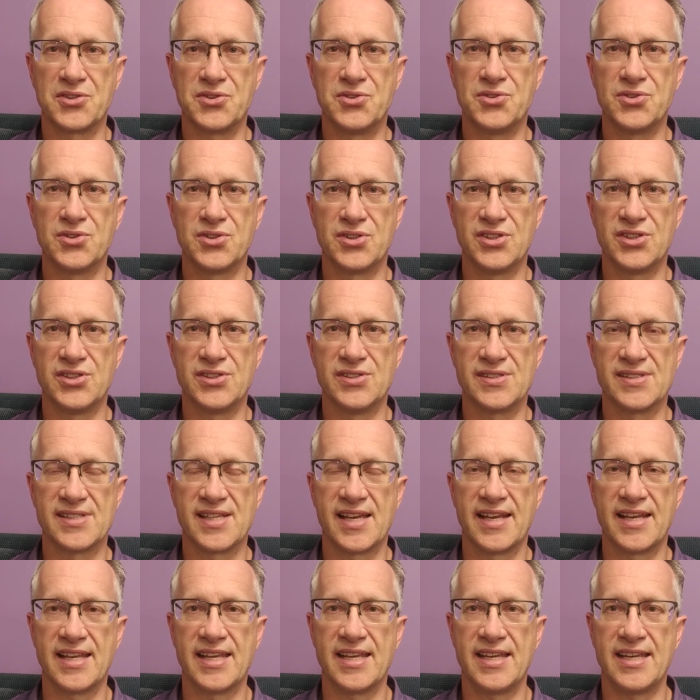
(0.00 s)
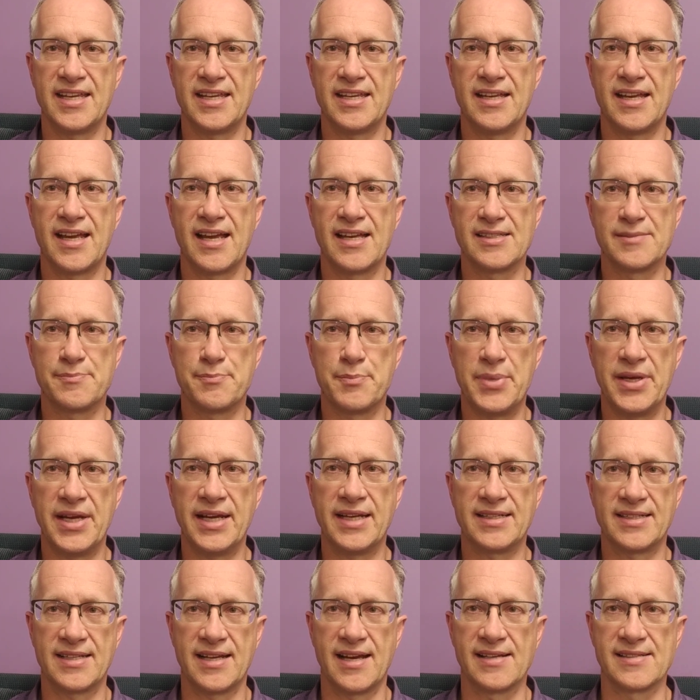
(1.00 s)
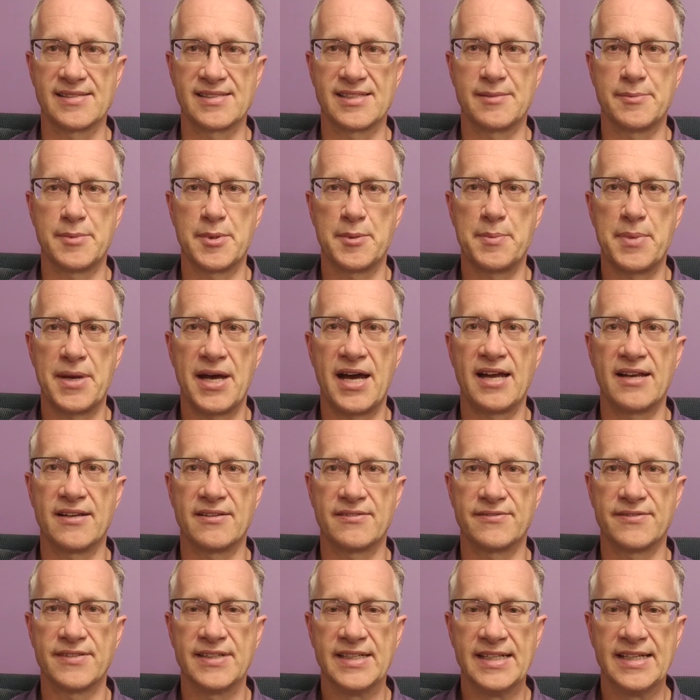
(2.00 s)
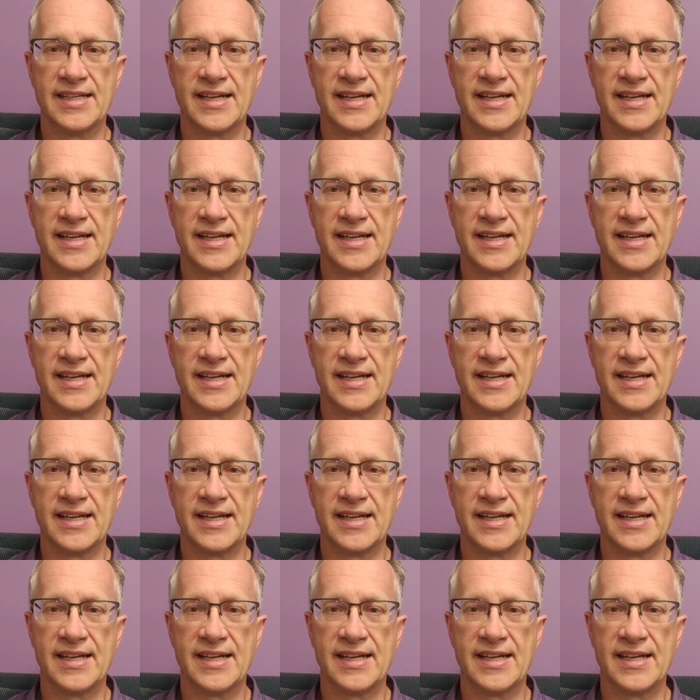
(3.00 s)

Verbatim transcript: good news that He has picked us to be part of